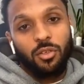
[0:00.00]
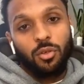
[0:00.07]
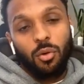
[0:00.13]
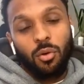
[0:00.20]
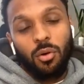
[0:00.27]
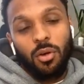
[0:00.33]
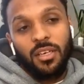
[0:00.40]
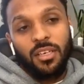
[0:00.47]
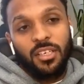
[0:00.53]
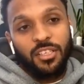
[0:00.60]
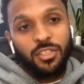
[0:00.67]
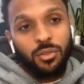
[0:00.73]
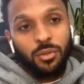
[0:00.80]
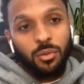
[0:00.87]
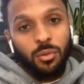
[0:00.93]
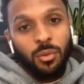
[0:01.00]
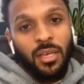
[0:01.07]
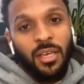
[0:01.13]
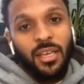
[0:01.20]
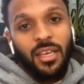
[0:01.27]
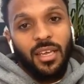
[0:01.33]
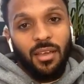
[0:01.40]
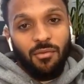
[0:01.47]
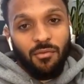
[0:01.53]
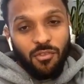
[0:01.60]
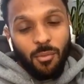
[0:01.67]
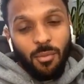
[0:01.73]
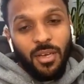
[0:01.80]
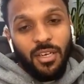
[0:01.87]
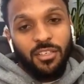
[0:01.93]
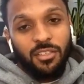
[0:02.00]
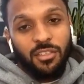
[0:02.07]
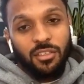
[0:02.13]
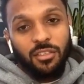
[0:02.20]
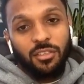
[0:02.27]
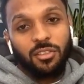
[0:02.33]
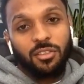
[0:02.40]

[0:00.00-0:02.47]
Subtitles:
your initial information.